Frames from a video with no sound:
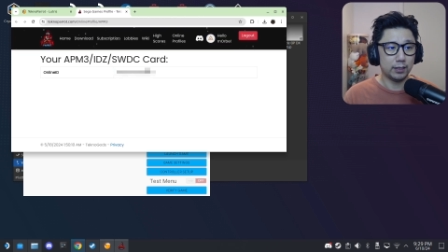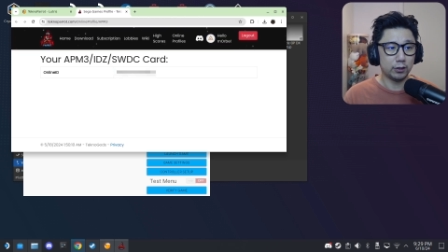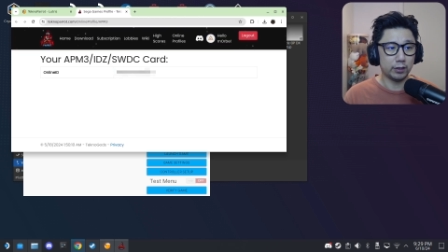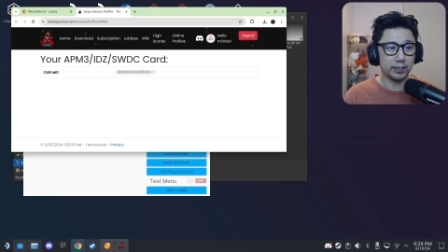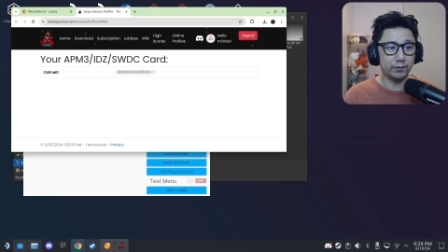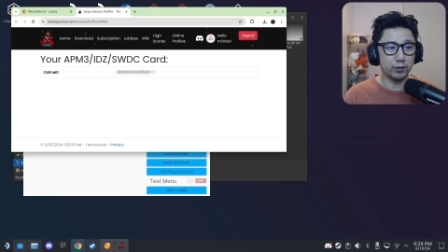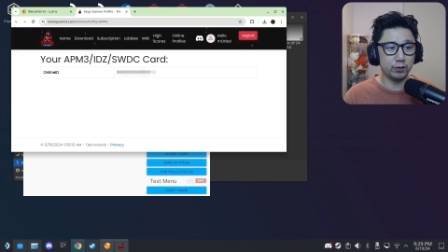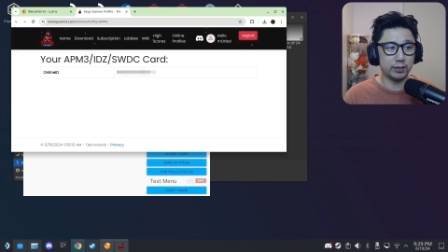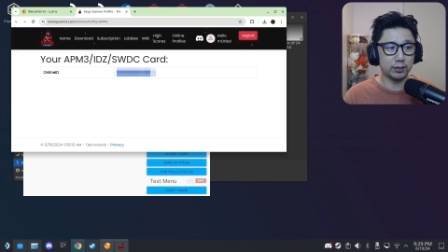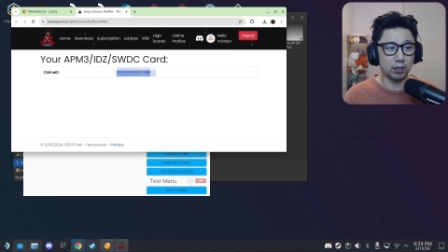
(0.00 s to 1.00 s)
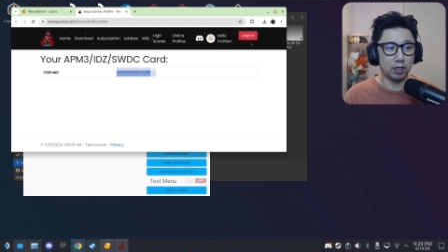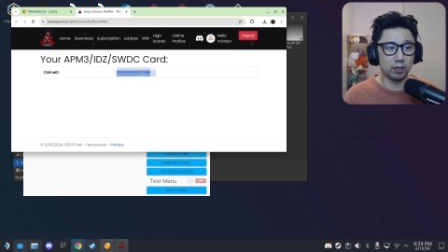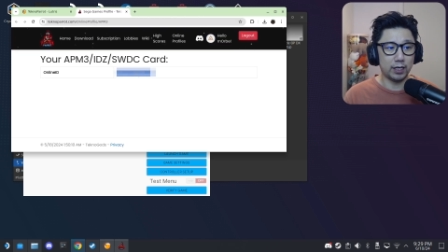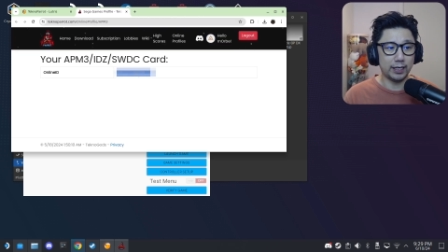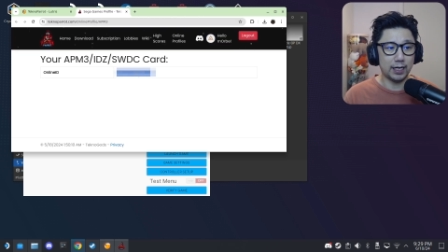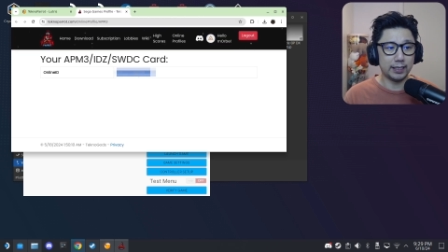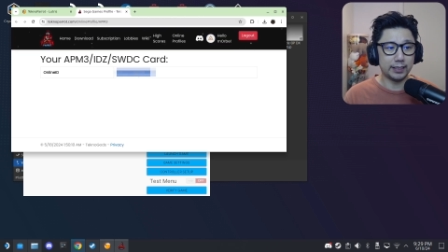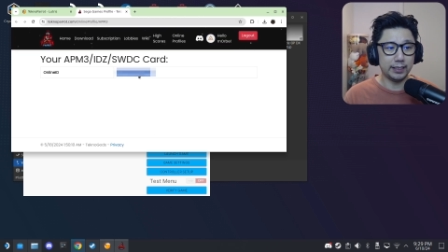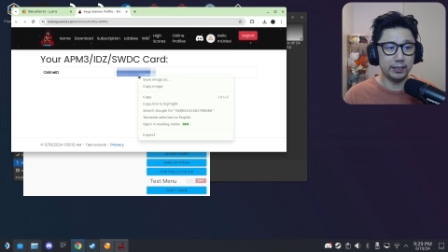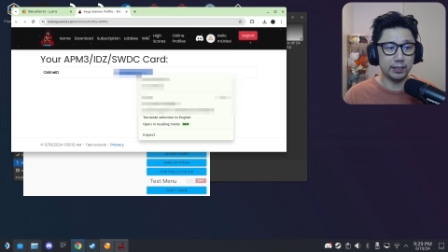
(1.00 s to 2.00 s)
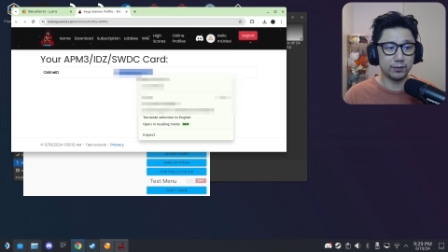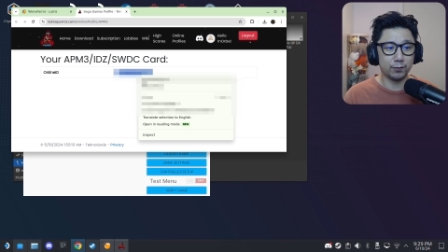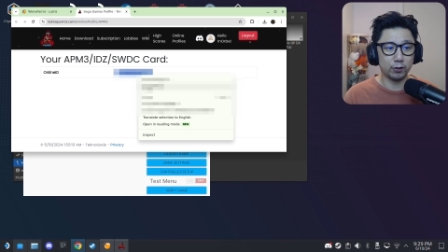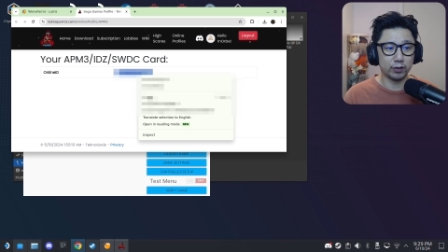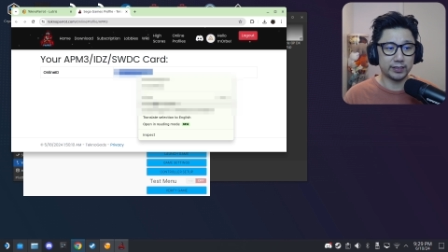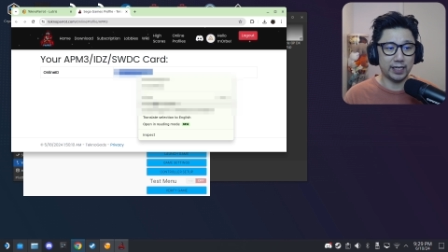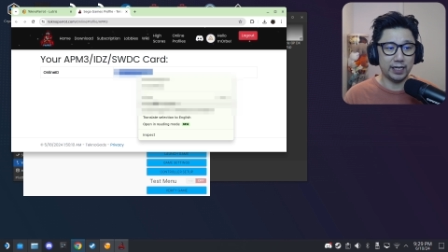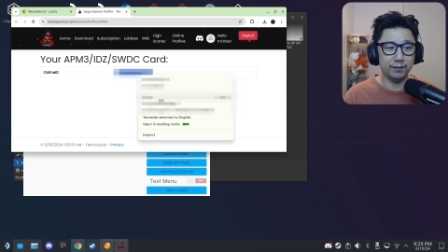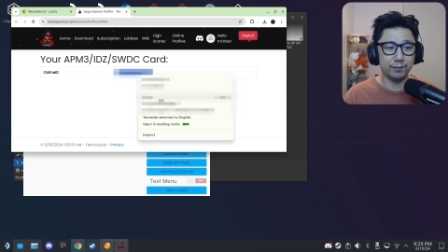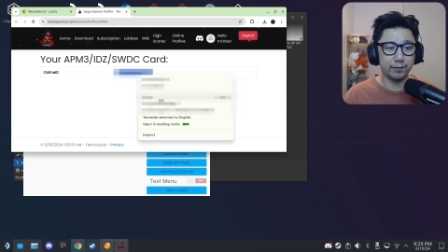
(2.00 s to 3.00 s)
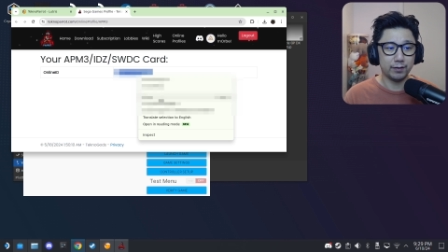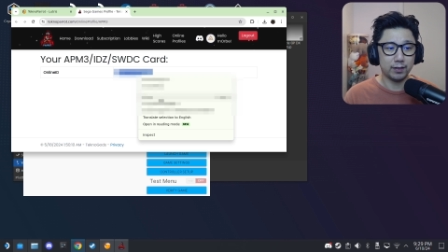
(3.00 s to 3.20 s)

So it gives you this online ID. It's for your save.